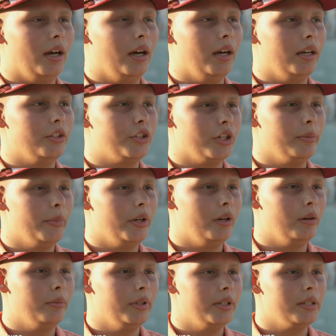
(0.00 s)
uh,
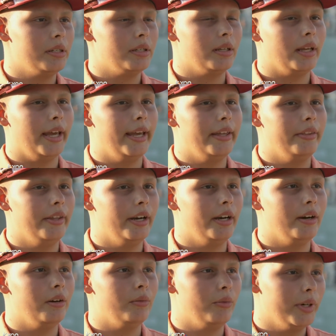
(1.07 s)
and
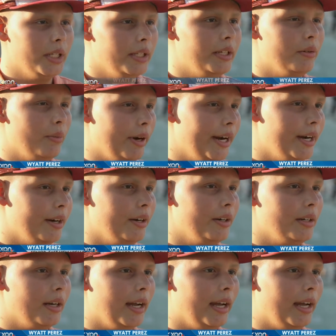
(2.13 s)
they're really rare.